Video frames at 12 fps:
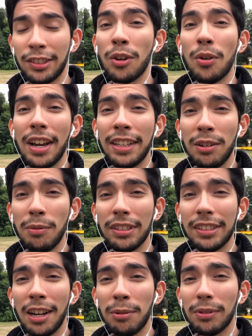So
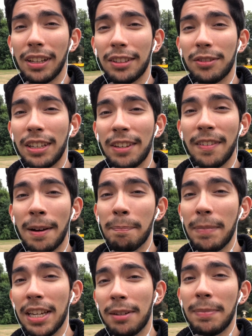anyways, I would like to give a
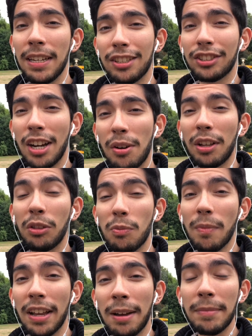big shout out to
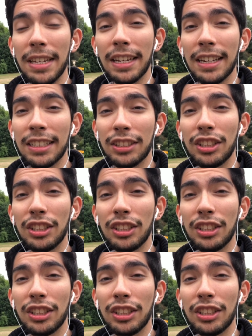my amiga.